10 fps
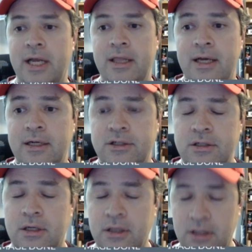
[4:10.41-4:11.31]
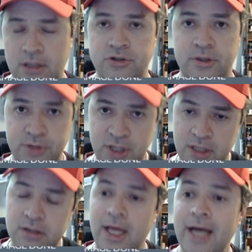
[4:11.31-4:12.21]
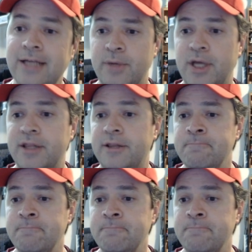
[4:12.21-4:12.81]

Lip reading: I unlocked Trip Tucker last month.